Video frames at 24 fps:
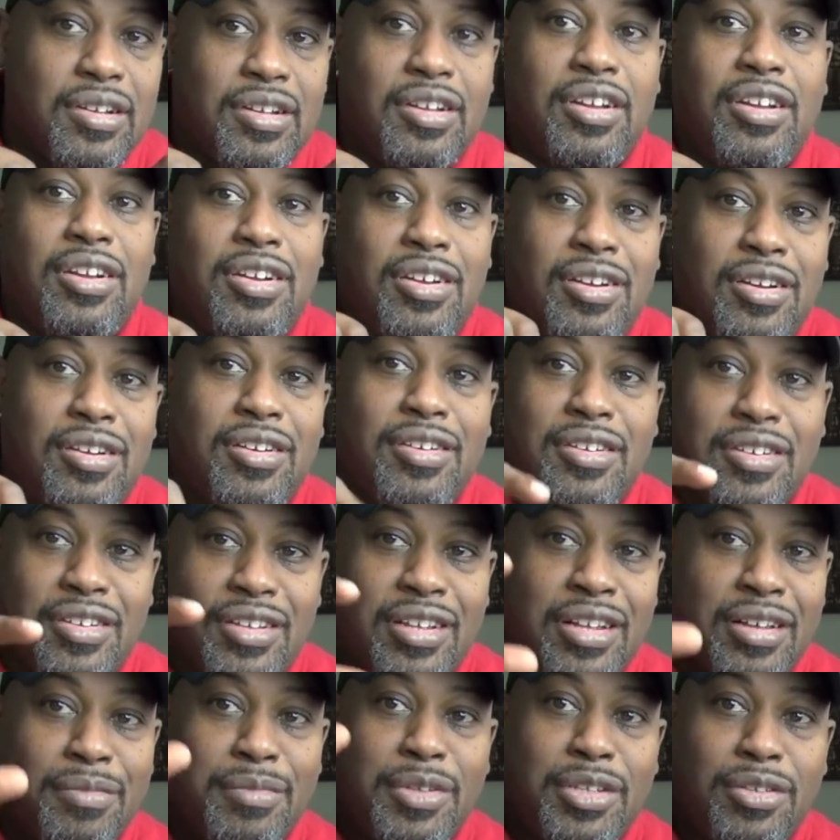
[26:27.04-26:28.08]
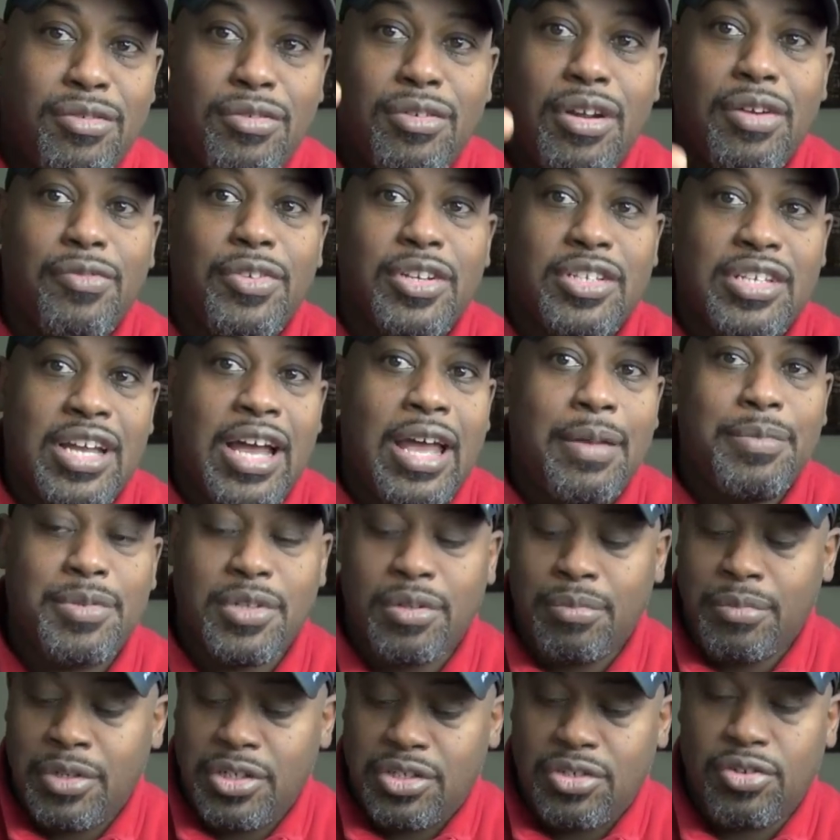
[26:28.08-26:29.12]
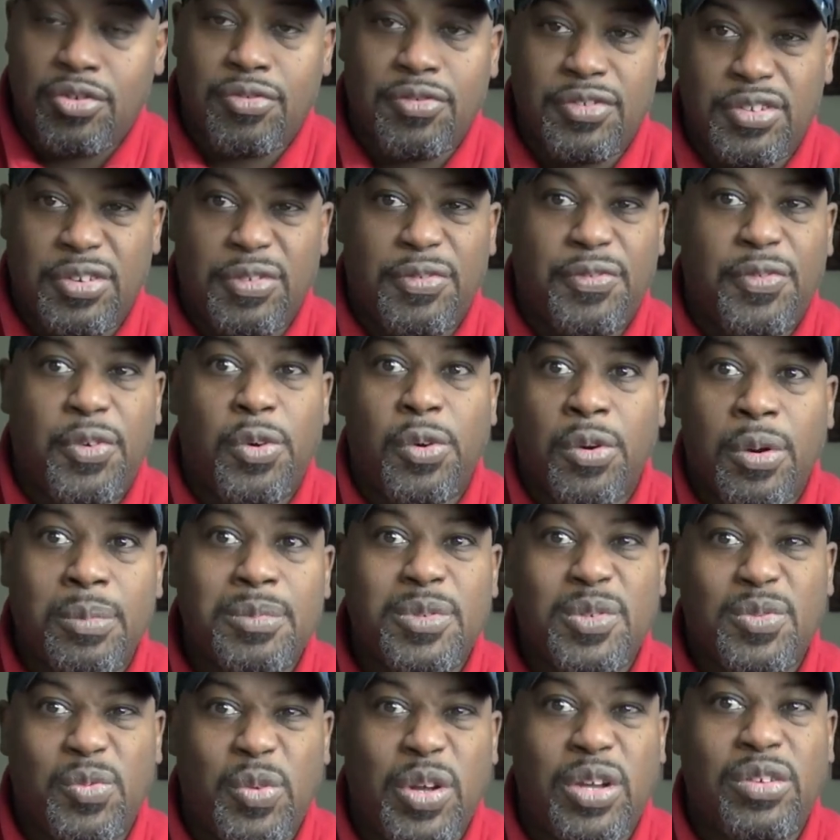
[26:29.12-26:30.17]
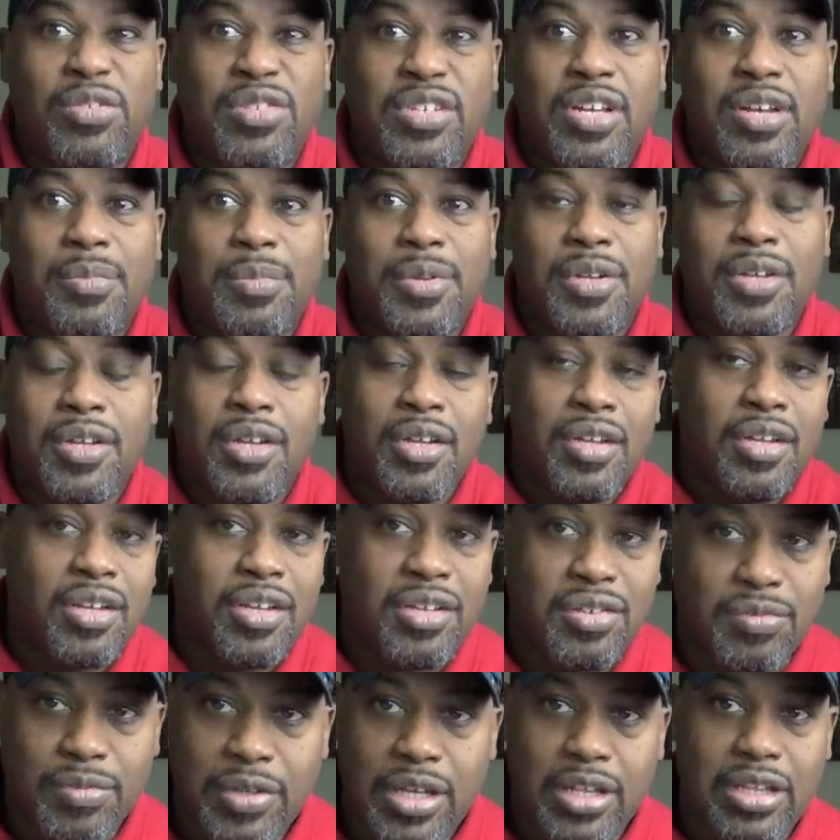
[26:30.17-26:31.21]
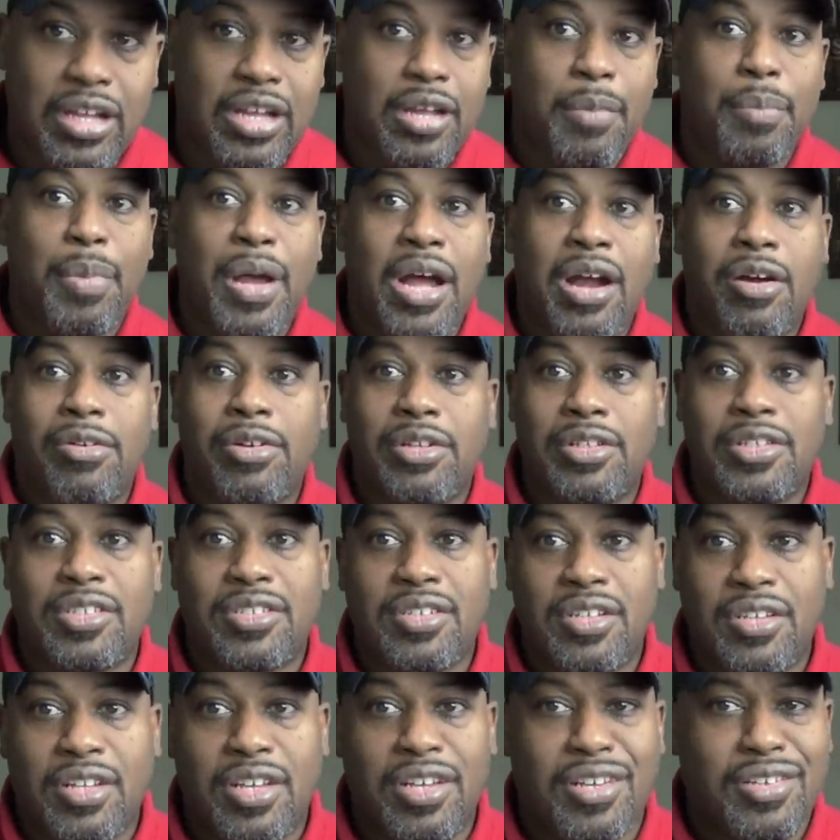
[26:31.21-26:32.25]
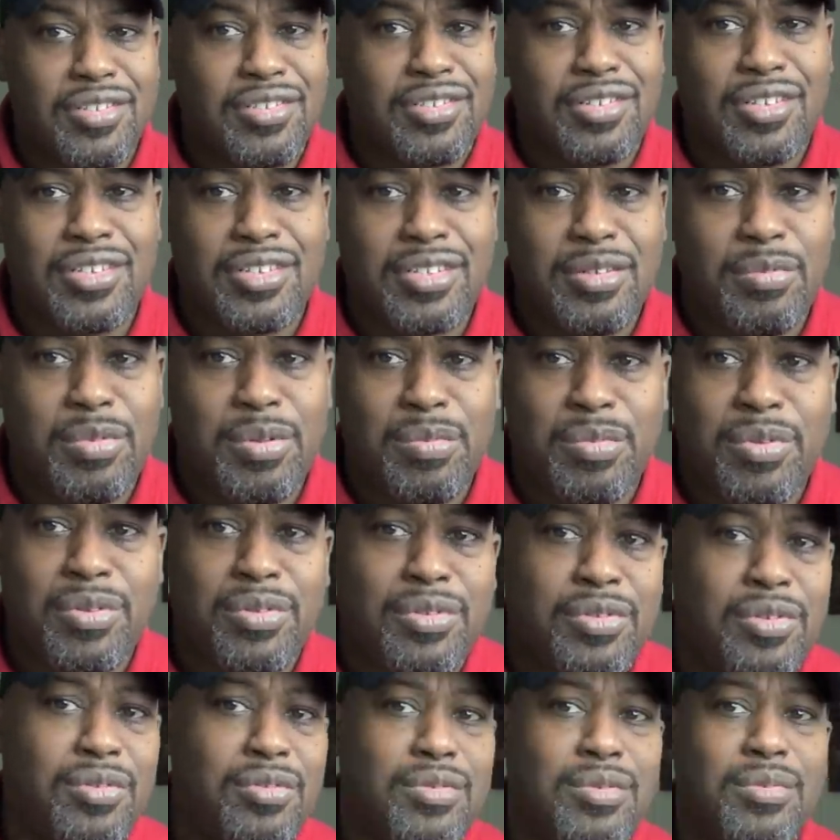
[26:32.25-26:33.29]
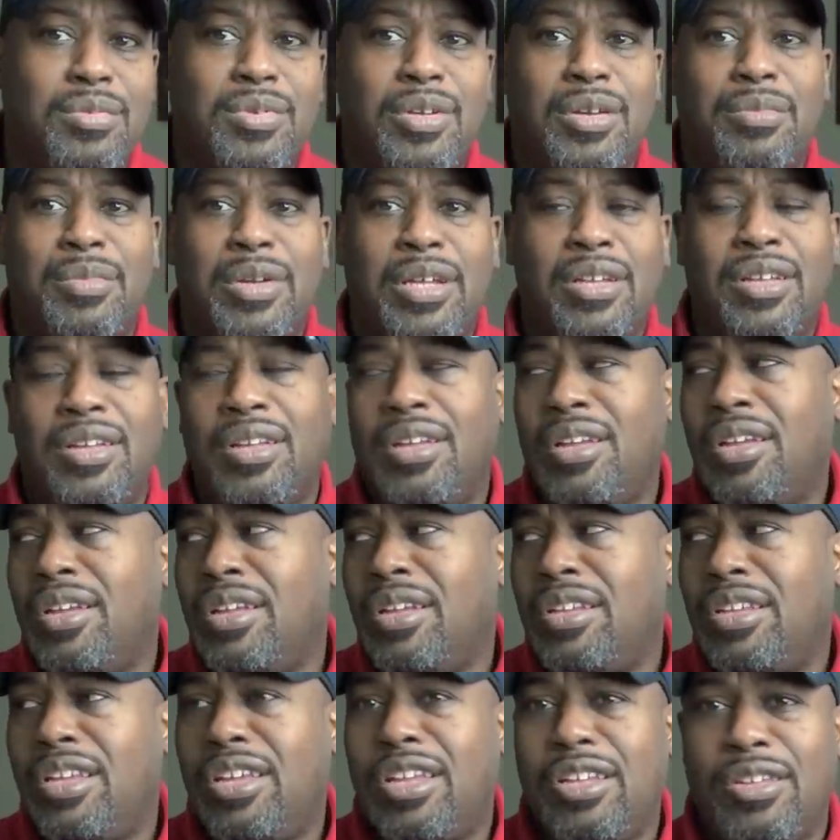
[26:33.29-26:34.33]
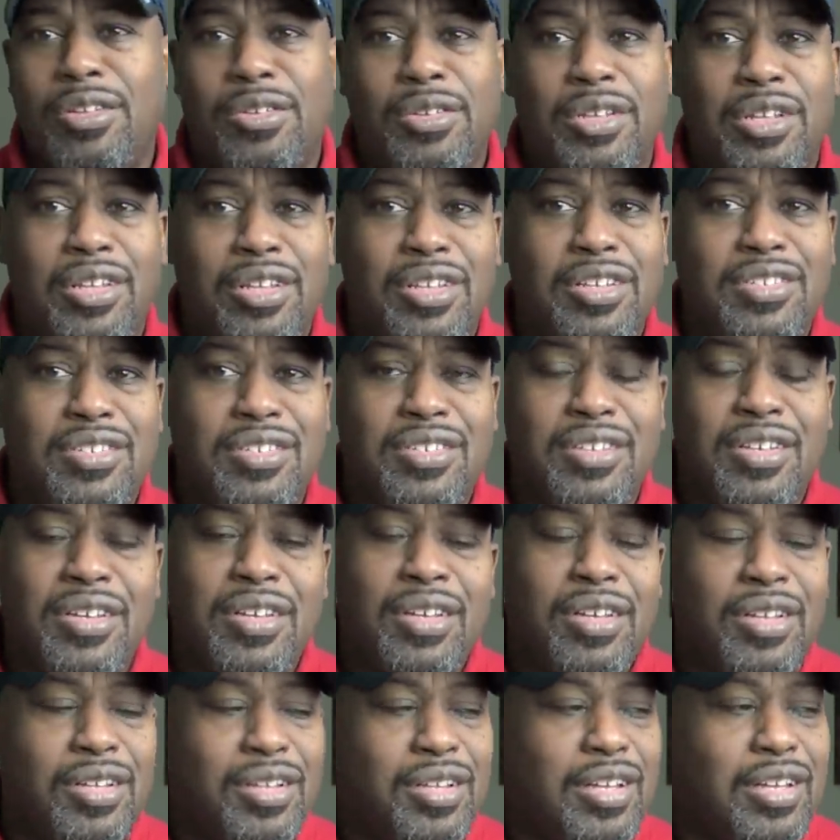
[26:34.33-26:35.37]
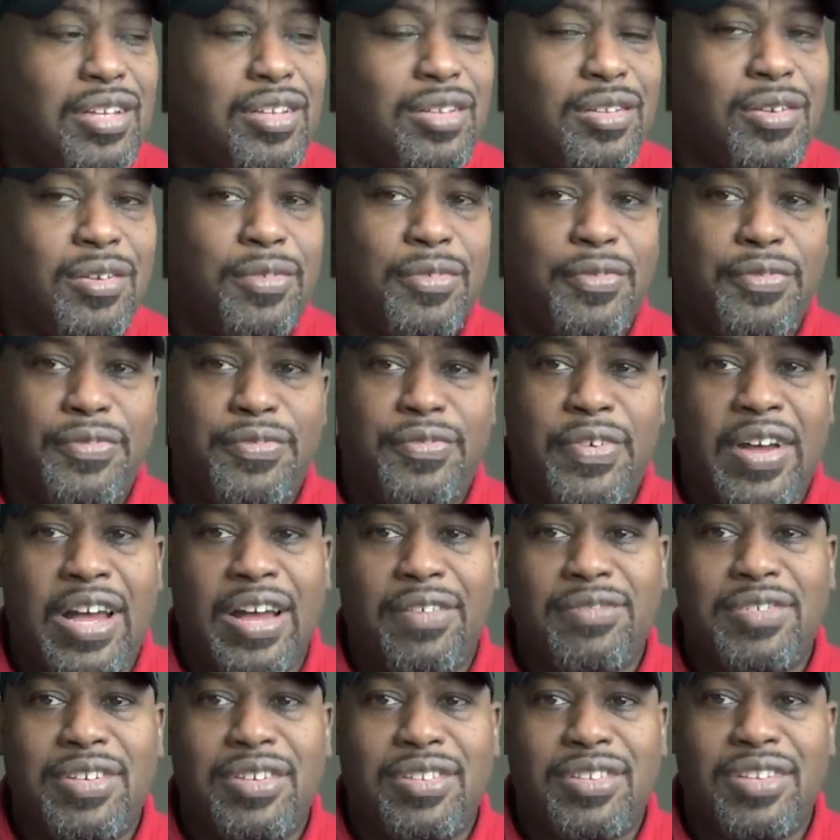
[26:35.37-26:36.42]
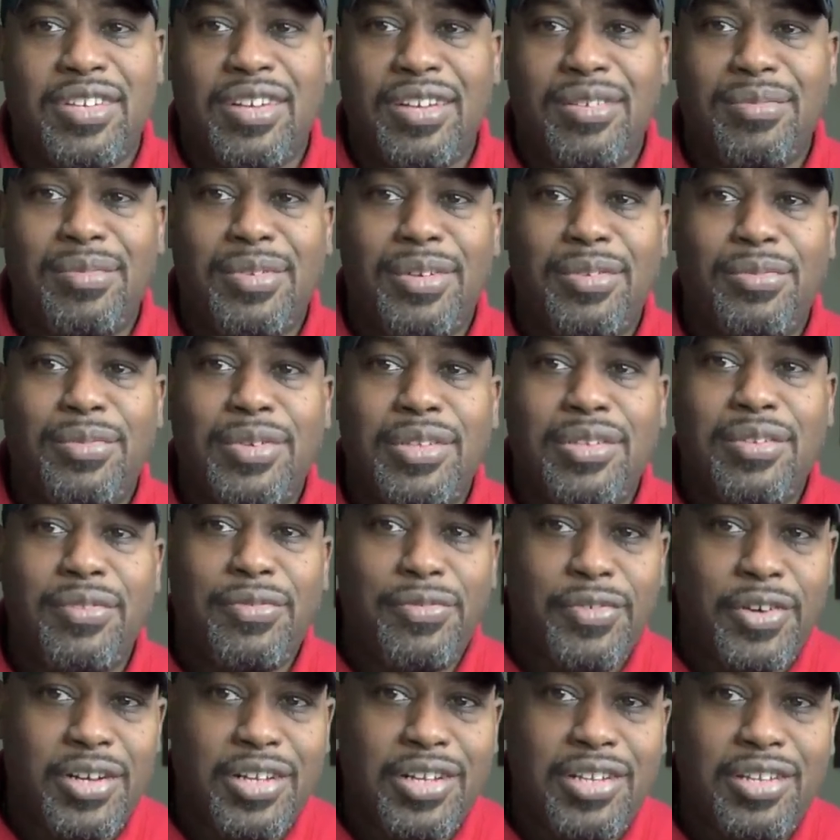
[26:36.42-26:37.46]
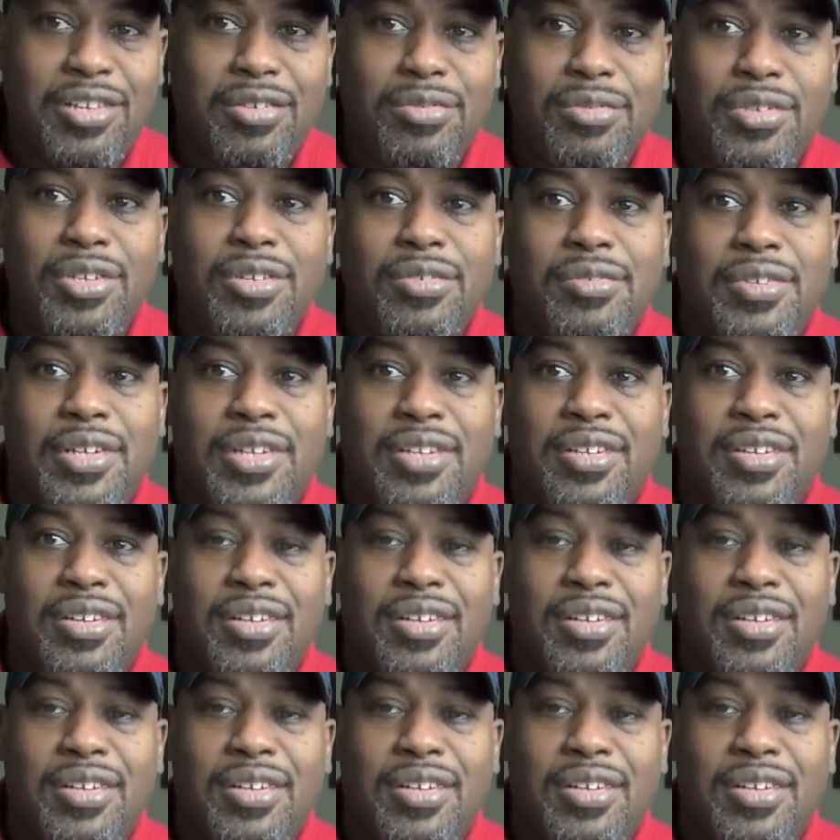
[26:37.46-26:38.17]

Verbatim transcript: I mean, you ever type so much your, your forum swells up? Because we had like a power listing day. Because, you know, I see people on YouTube talking about they can only list like, you know, five, ten things. I'm like, what the fuck are you doing?